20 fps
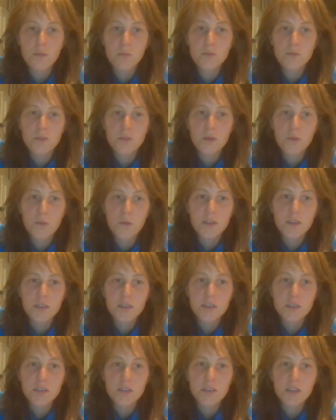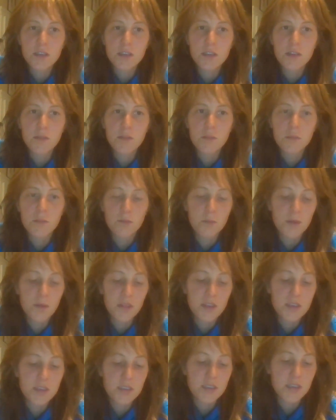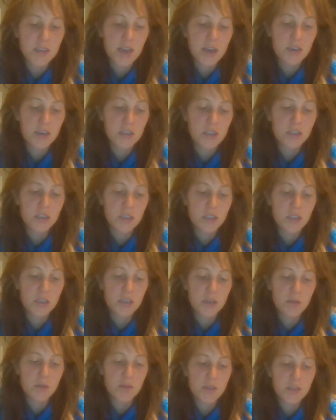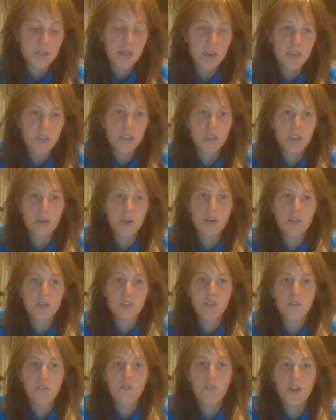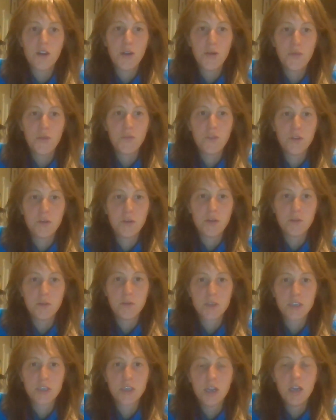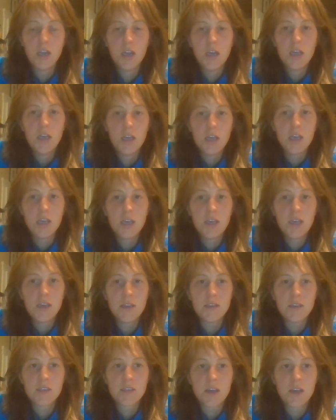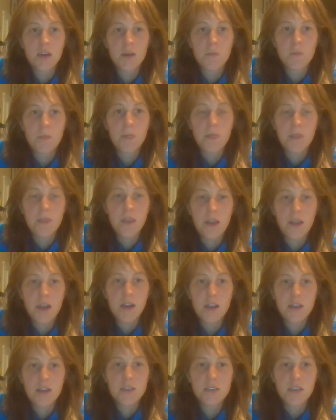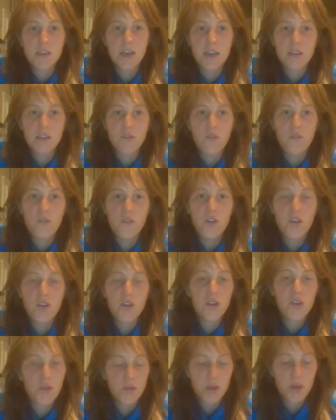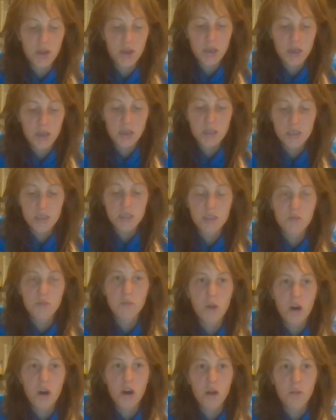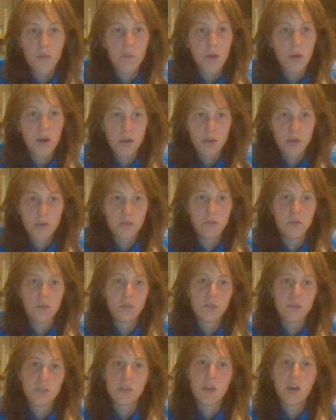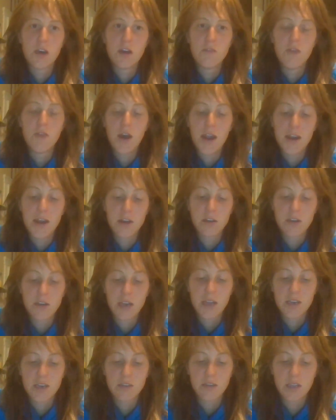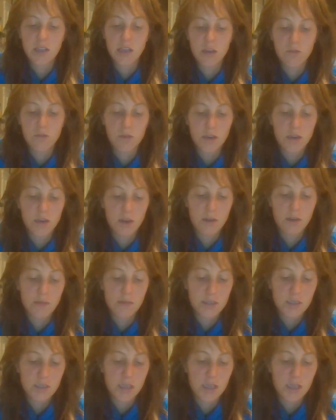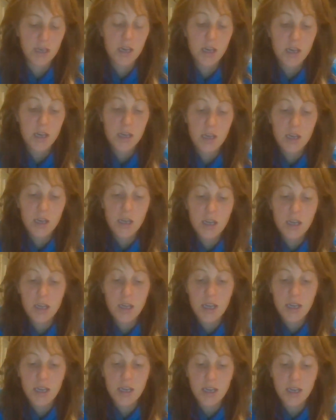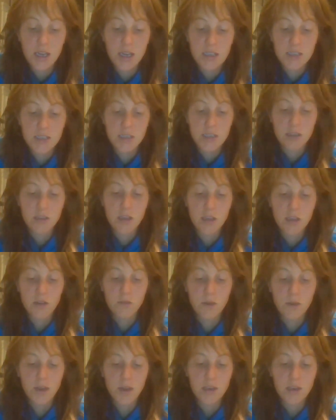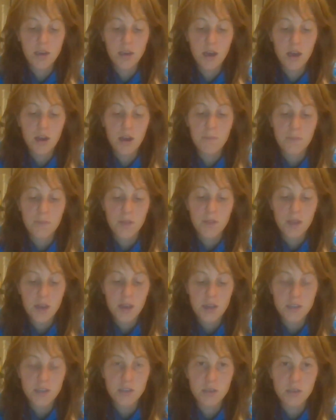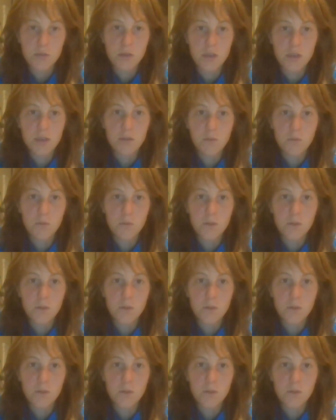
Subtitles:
so once in what it's actually called is a ferrofluid, which it contained very small particles of iron in a liquid. Obviously, ink is a liquid, and so the